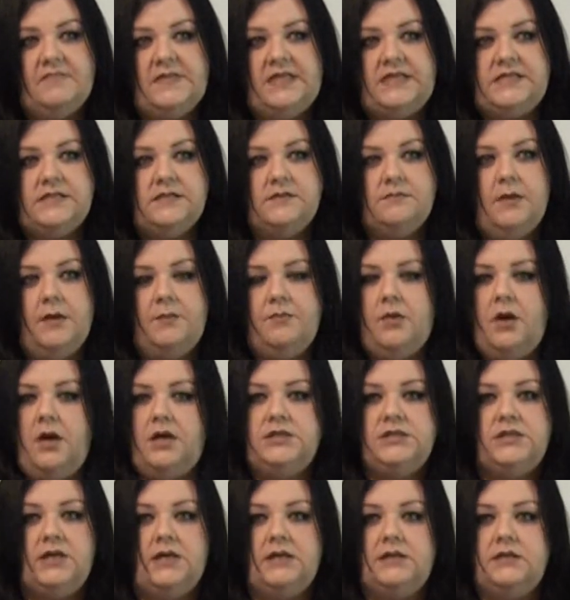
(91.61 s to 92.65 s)
this is my
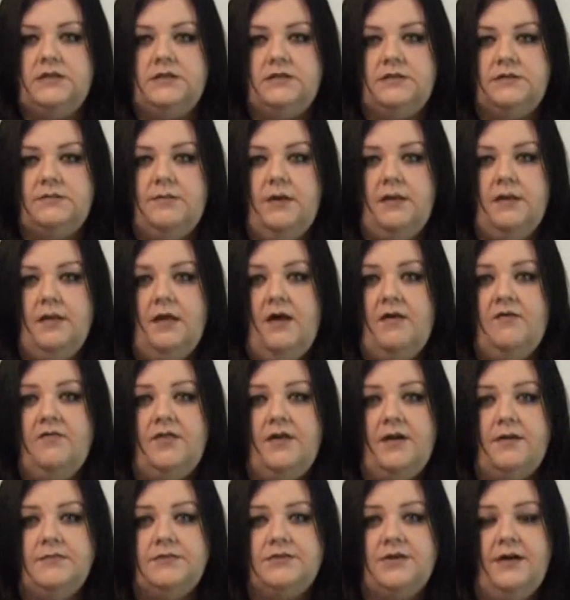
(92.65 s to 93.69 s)
project. This is my love
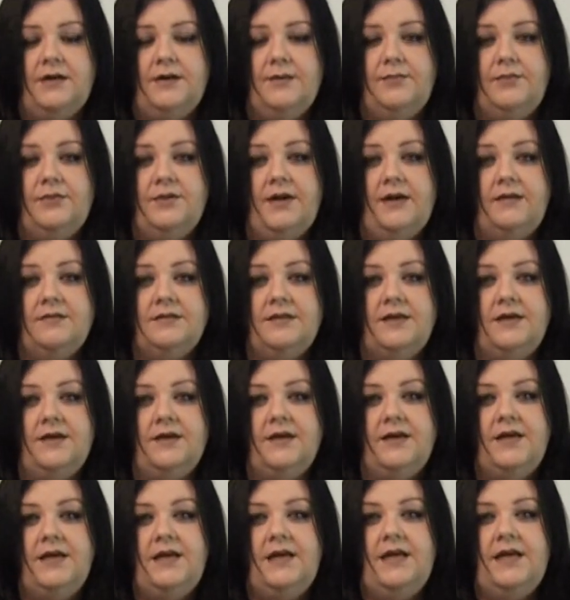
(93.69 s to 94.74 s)
that I'm trying to put out
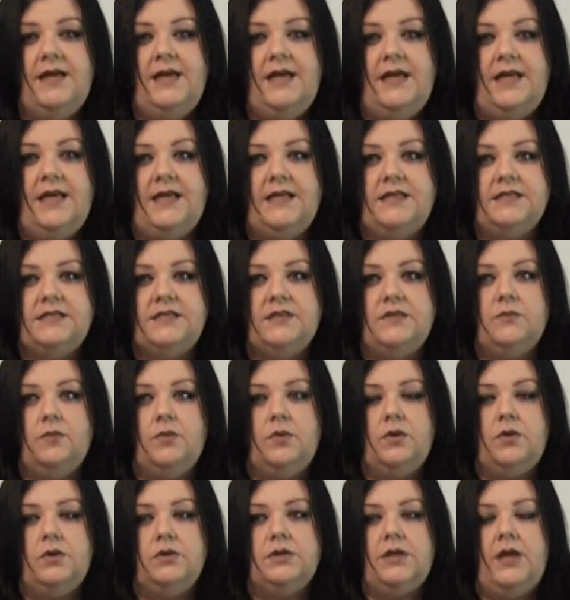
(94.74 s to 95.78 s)
there into the
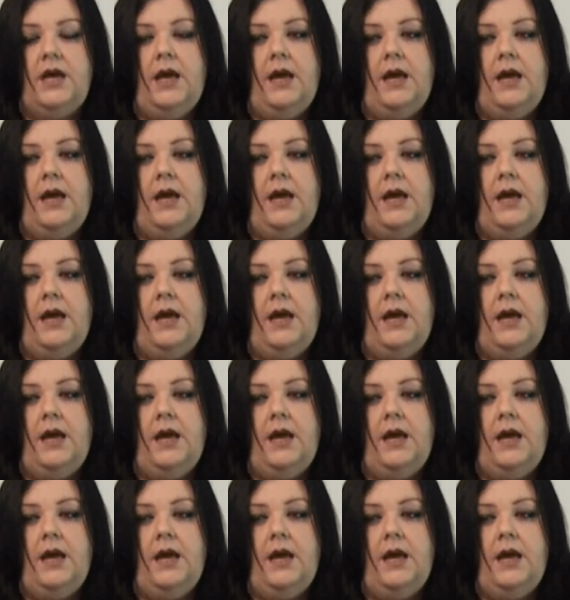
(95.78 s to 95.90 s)
world.